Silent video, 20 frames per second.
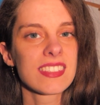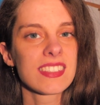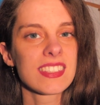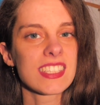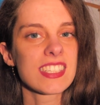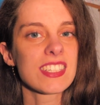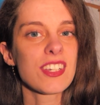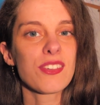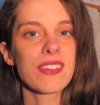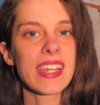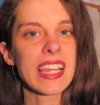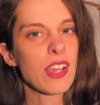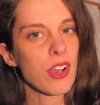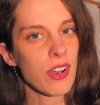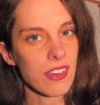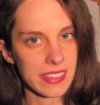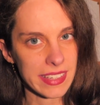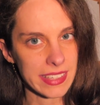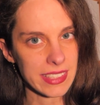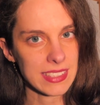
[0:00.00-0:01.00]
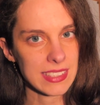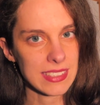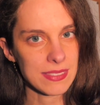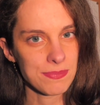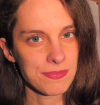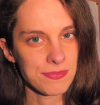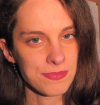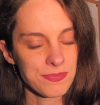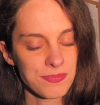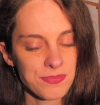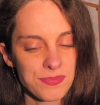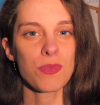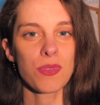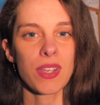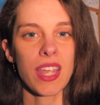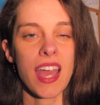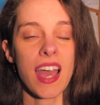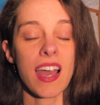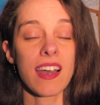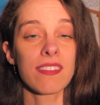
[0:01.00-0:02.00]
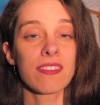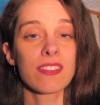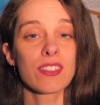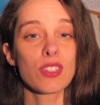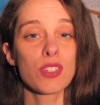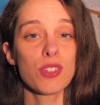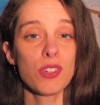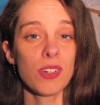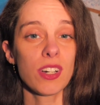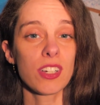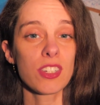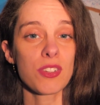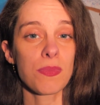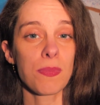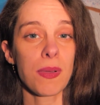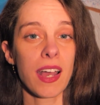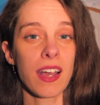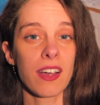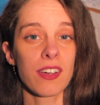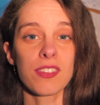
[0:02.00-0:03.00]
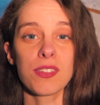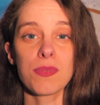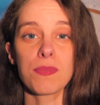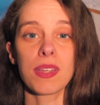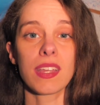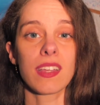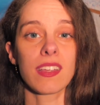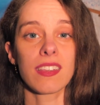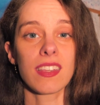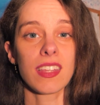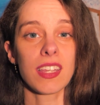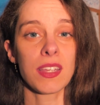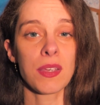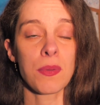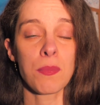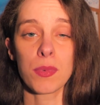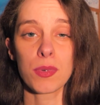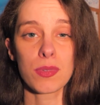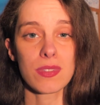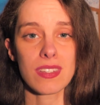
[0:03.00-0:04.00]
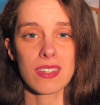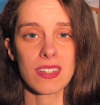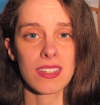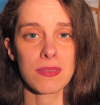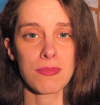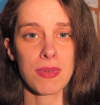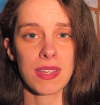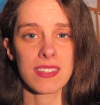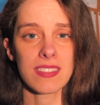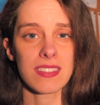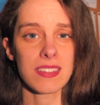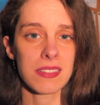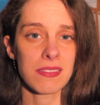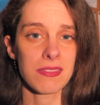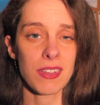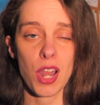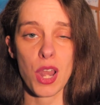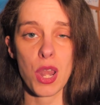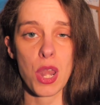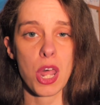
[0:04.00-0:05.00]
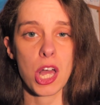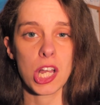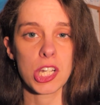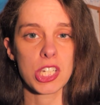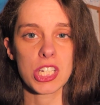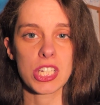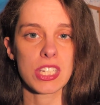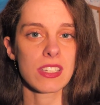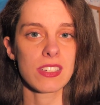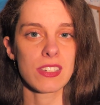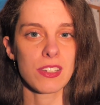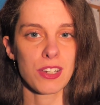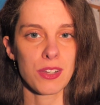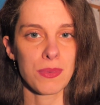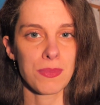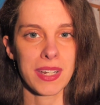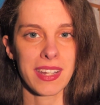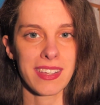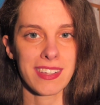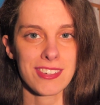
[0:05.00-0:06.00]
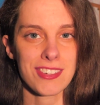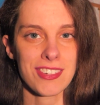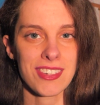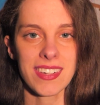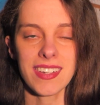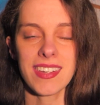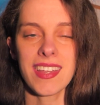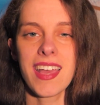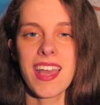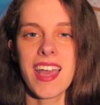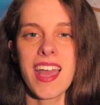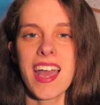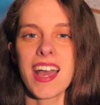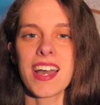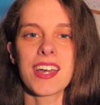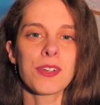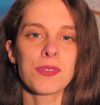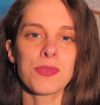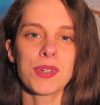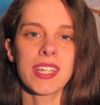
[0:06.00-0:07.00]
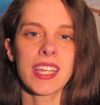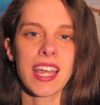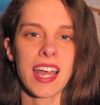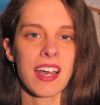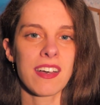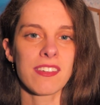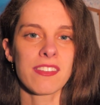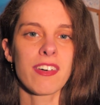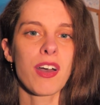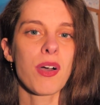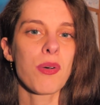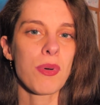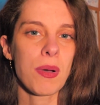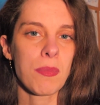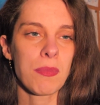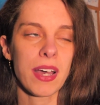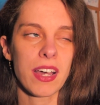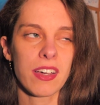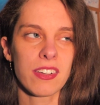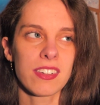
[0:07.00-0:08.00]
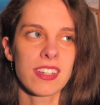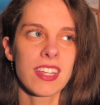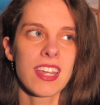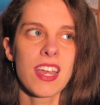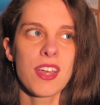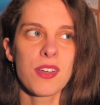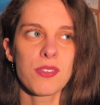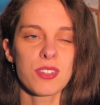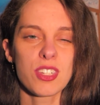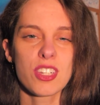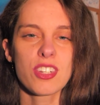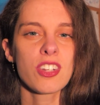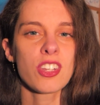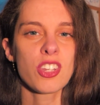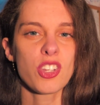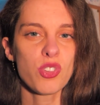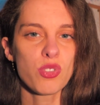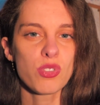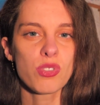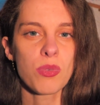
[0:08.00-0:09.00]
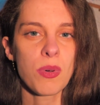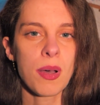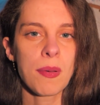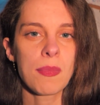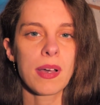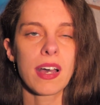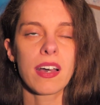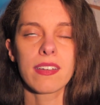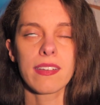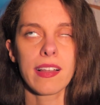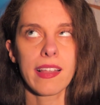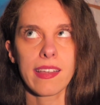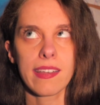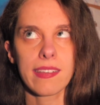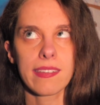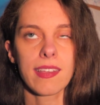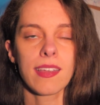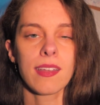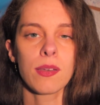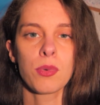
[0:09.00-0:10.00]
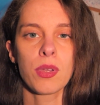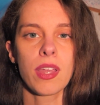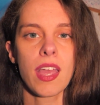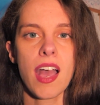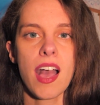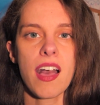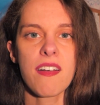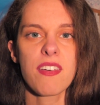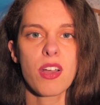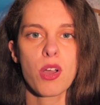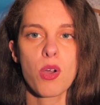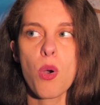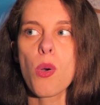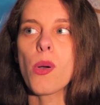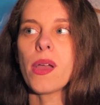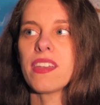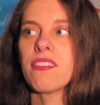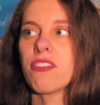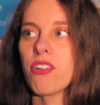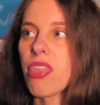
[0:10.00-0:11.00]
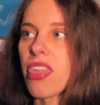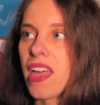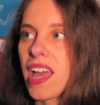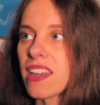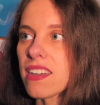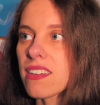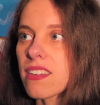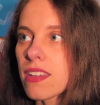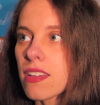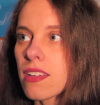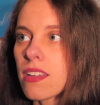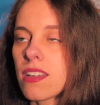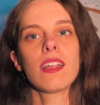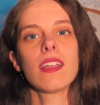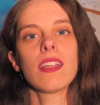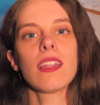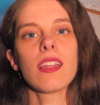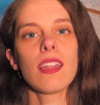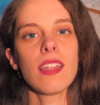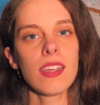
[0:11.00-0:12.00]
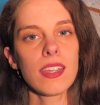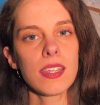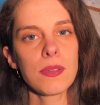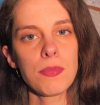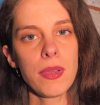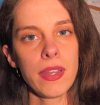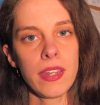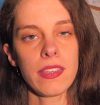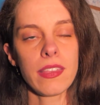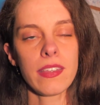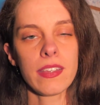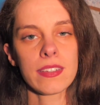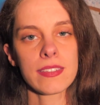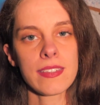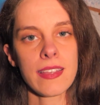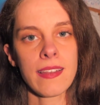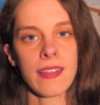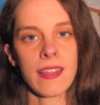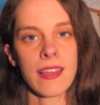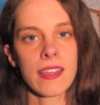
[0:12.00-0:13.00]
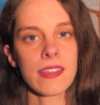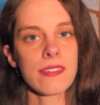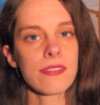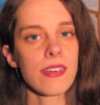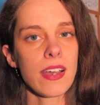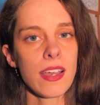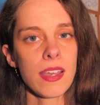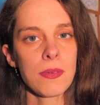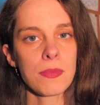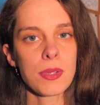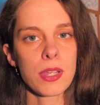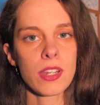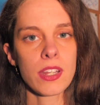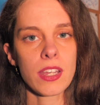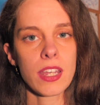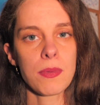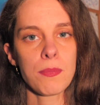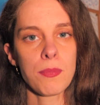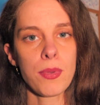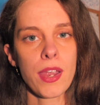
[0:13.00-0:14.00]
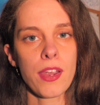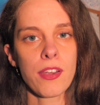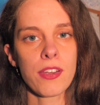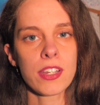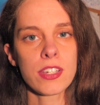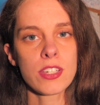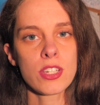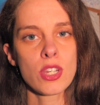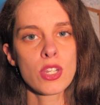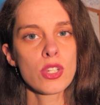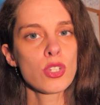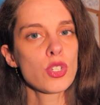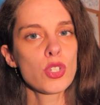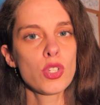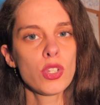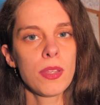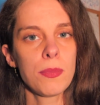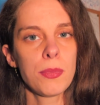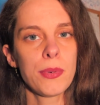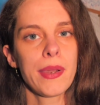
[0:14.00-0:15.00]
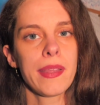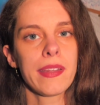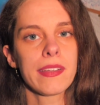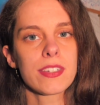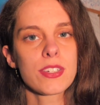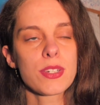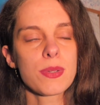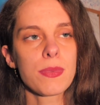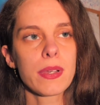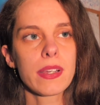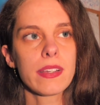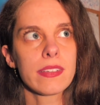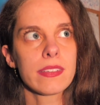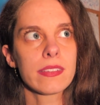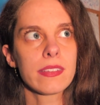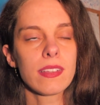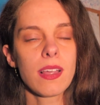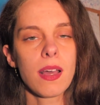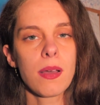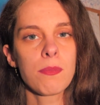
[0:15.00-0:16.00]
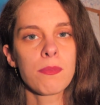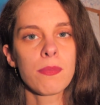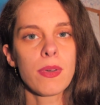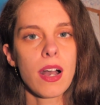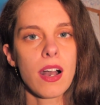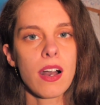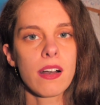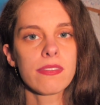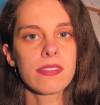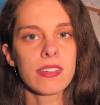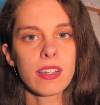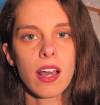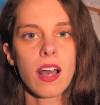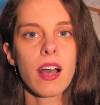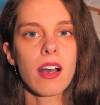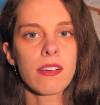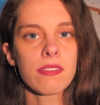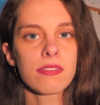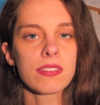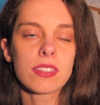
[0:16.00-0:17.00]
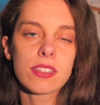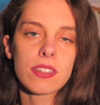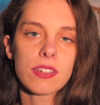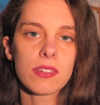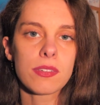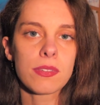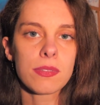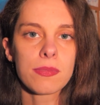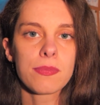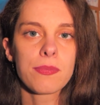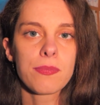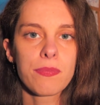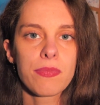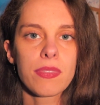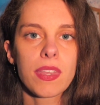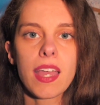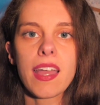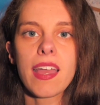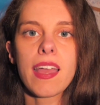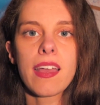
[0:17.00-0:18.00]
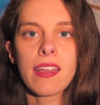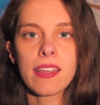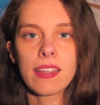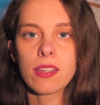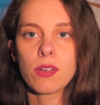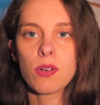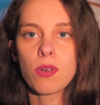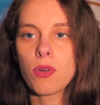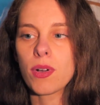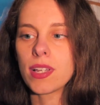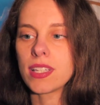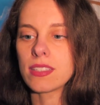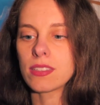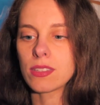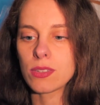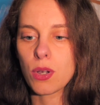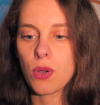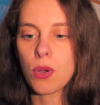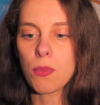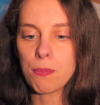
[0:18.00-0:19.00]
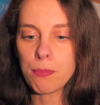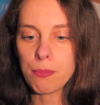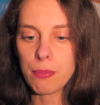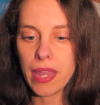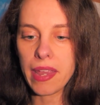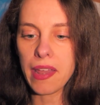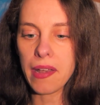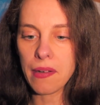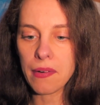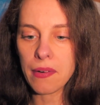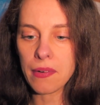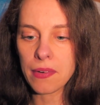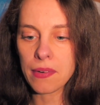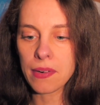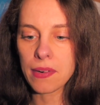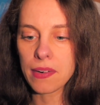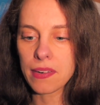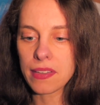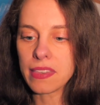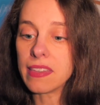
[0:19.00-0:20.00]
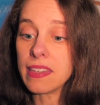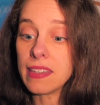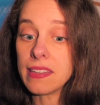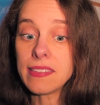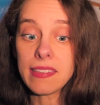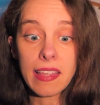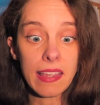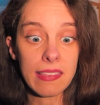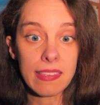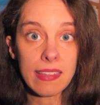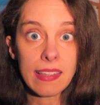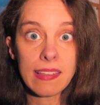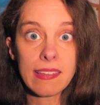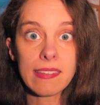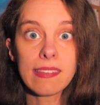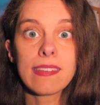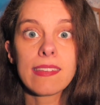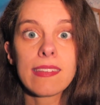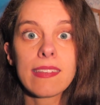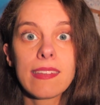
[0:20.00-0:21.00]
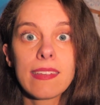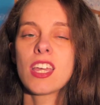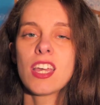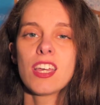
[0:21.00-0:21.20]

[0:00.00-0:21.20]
It's not really obvious. We have £200 being the most expensive, largest denomination, and we have a £1. We shouldn't use the £1, like I said, we have a coin for that. Like many things in life, I'm gonna compare it to the British, because I'm half and half, so I always compare these and these.